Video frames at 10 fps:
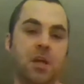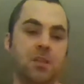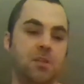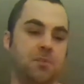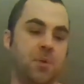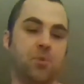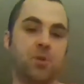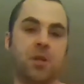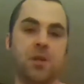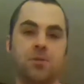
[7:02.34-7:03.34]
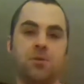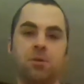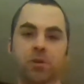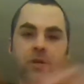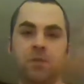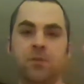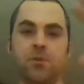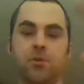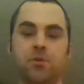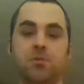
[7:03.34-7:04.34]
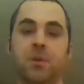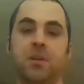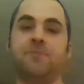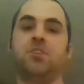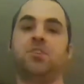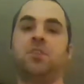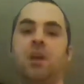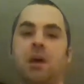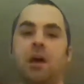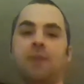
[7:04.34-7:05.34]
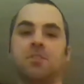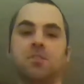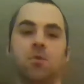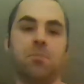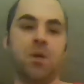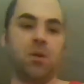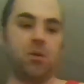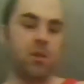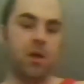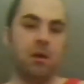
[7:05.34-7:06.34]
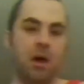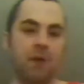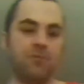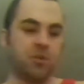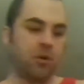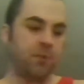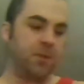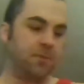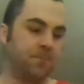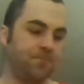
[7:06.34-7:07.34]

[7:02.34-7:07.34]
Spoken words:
they'd be put together in the cruiserweight division, have its own belt, have a tournament.